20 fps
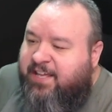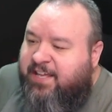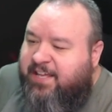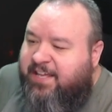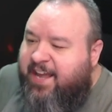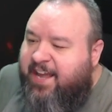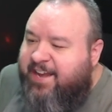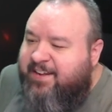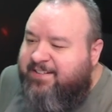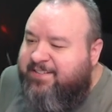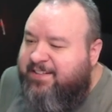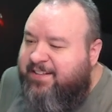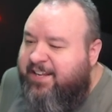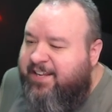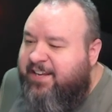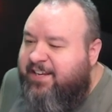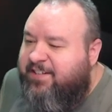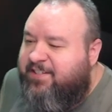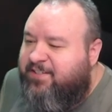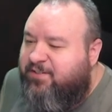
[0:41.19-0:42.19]
He has
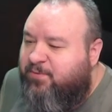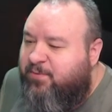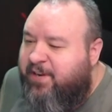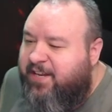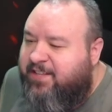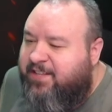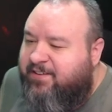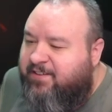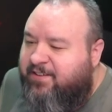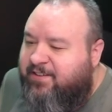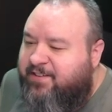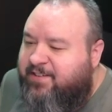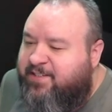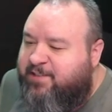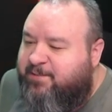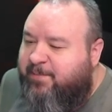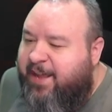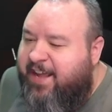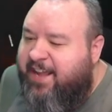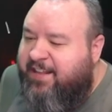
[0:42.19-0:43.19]
links with
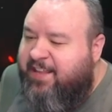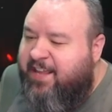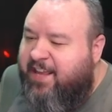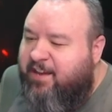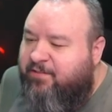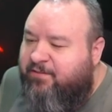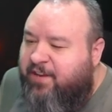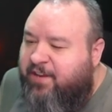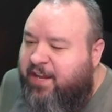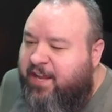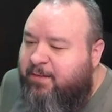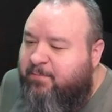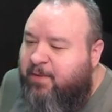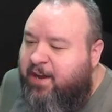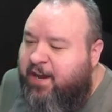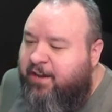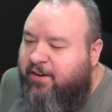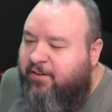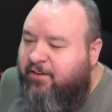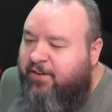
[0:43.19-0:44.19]
SmackDown and
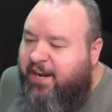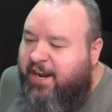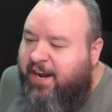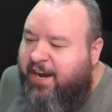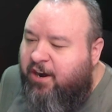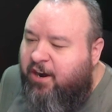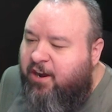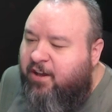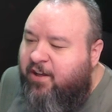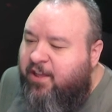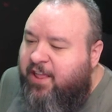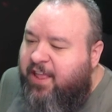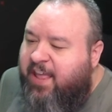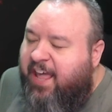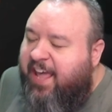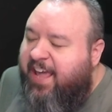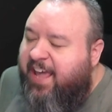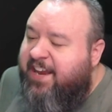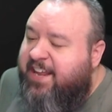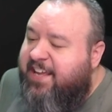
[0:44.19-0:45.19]
Modern Era,
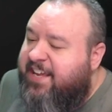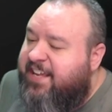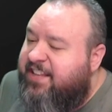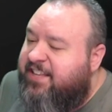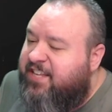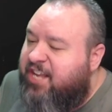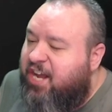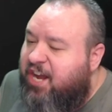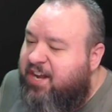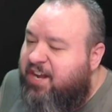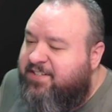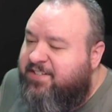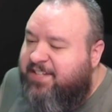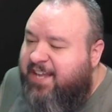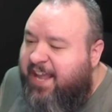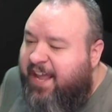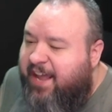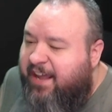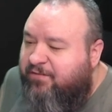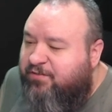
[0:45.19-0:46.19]
and he does
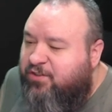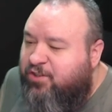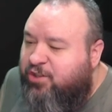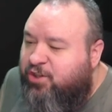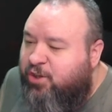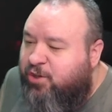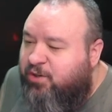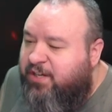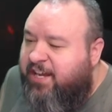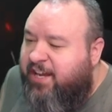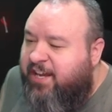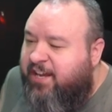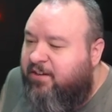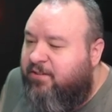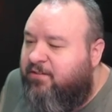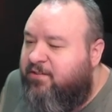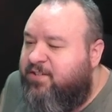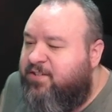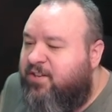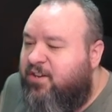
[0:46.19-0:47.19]
have two
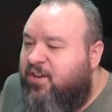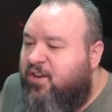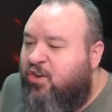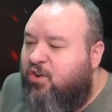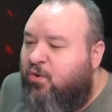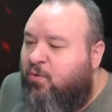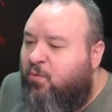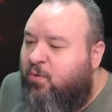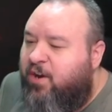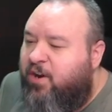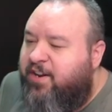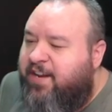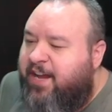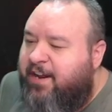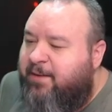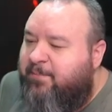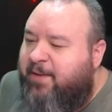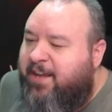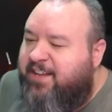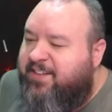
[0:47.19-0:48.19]
gears, one
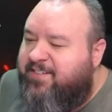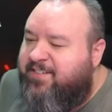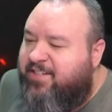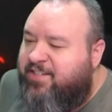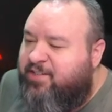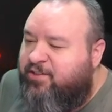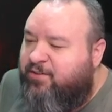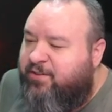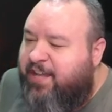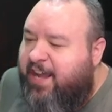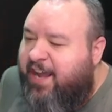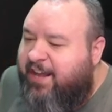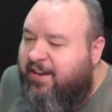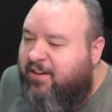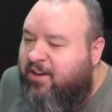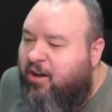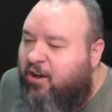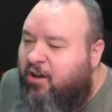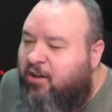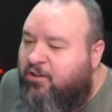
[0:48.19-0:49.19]
that makes it so that
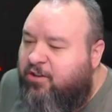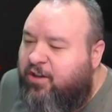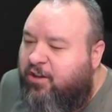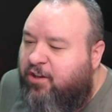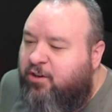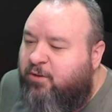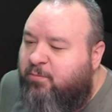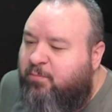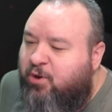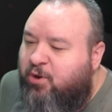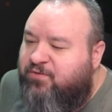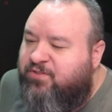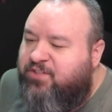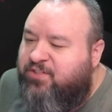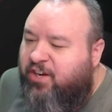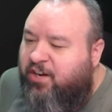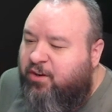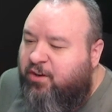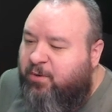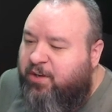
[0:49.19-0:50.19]
all color moves
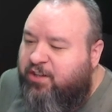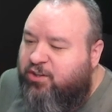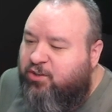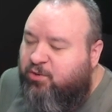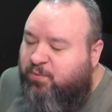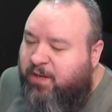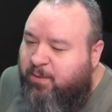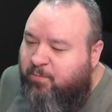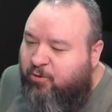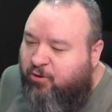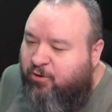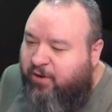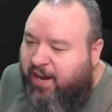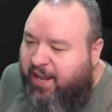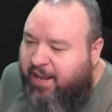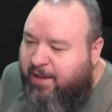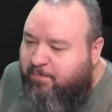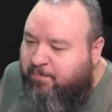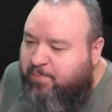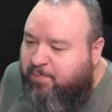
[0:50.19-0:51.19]
start with three more
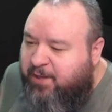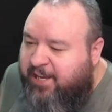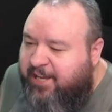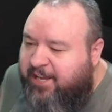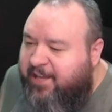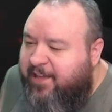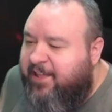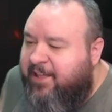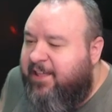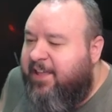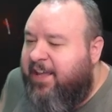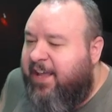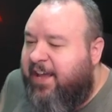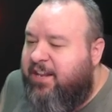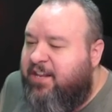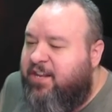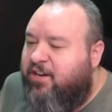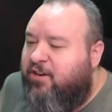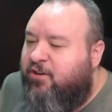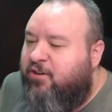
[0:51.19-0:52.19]
MP, and
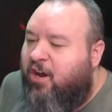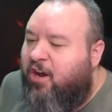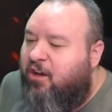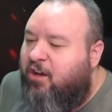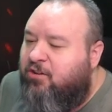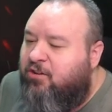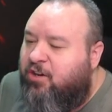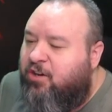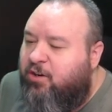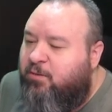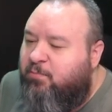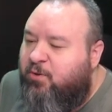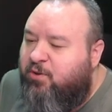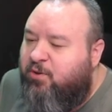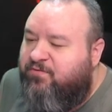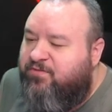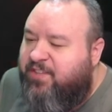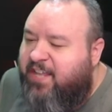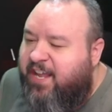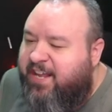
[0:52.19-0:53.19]
the other all color
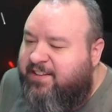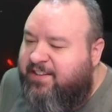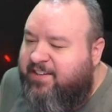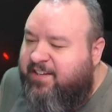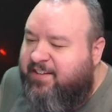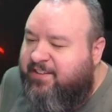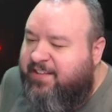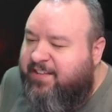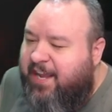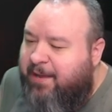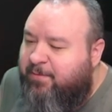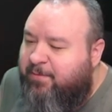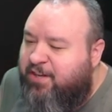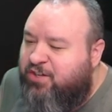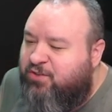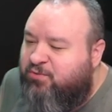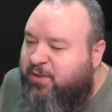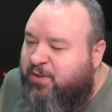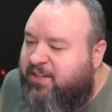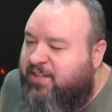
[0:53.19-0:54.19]
moves that deal
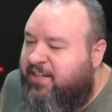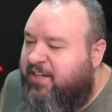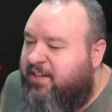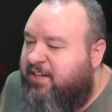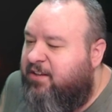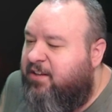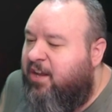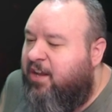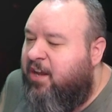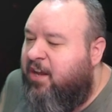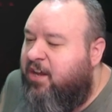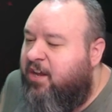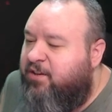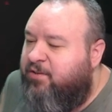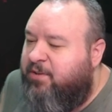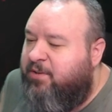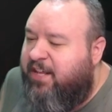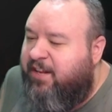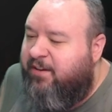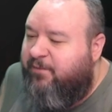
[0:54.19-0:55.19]
damage would deal
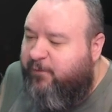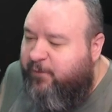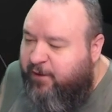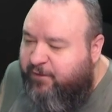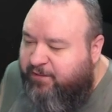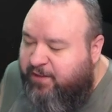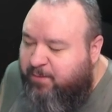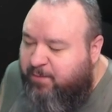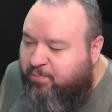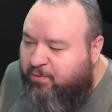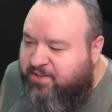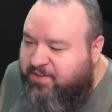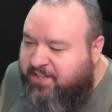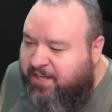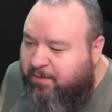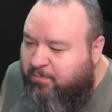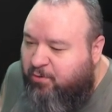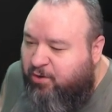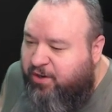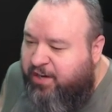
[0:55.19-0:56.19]

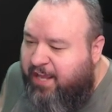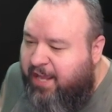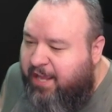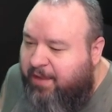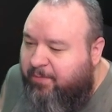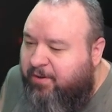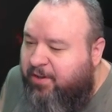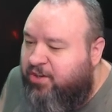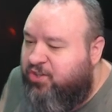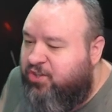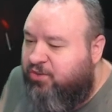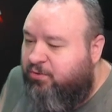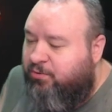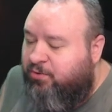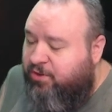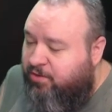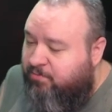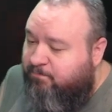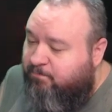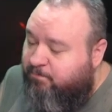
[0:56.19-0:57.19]
150% more damage. So,
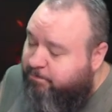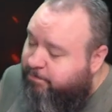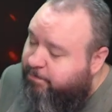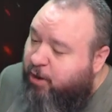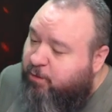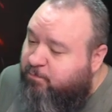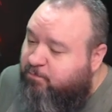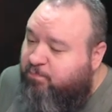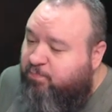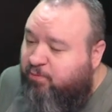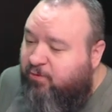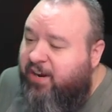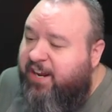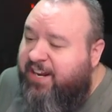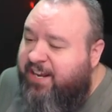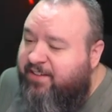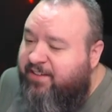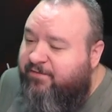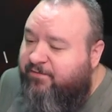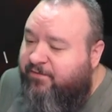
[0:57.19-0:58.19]
oh,
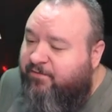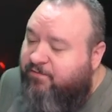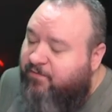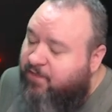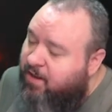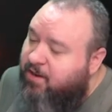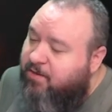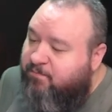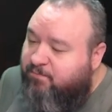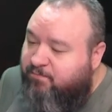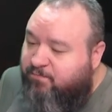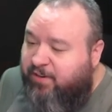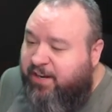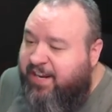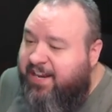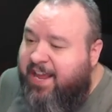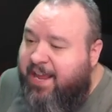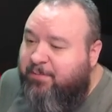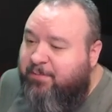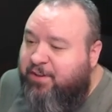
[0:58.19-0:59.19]
pretty, pretty
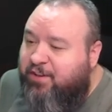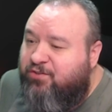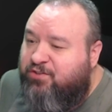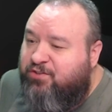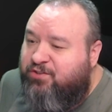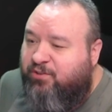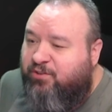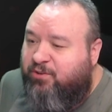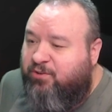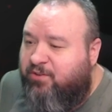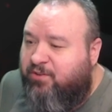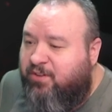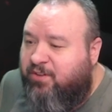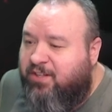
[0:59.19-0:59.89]
damn useful.